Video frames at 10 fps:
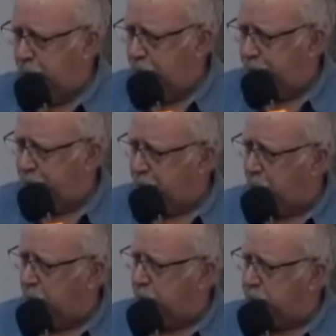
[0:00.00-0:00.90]

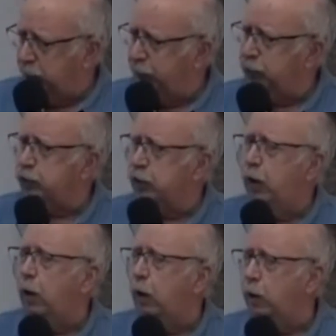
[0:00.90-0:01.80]
because of the
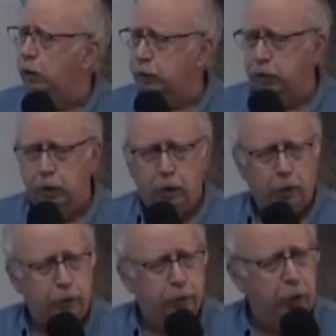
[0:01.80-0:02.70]
stars
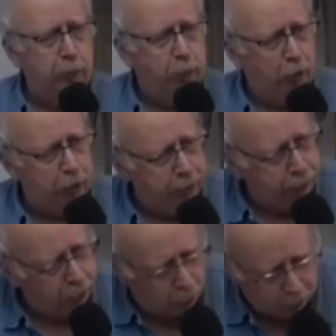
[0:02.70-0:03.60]
that they plotted
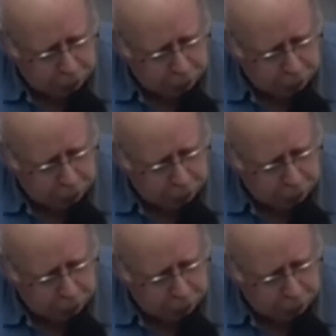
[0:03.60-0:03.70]
their course